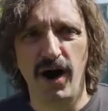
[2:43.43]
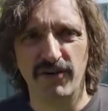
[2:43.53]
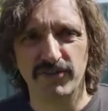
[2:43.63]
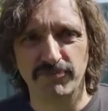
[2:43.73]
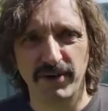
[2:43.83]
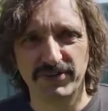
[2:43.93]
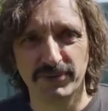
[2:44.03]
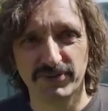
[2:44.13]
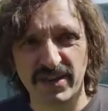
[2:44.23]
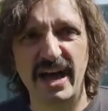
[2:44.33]
off of
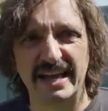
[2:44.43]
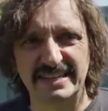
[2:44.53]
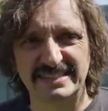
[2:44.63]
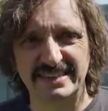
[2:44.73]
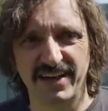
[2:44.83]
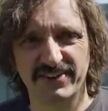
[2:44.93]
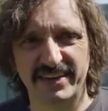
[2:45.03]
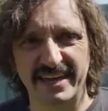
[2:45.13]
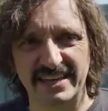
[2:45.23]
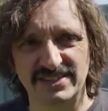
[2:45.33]
bottles and starter
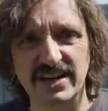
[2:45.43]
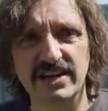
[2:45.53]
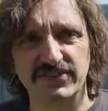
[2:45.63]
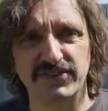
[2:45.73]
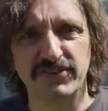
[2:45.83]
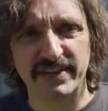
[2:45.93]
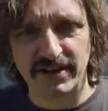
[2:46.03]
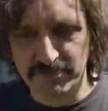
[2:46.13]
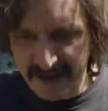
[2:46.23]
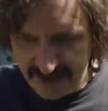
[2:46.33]
kits. Just use the
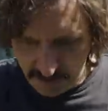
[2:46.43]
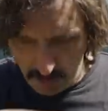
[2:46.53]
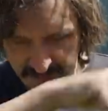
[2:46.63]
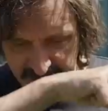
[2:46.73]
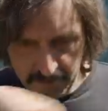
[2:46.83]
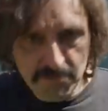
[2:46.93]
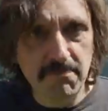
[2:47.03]
code Robbie,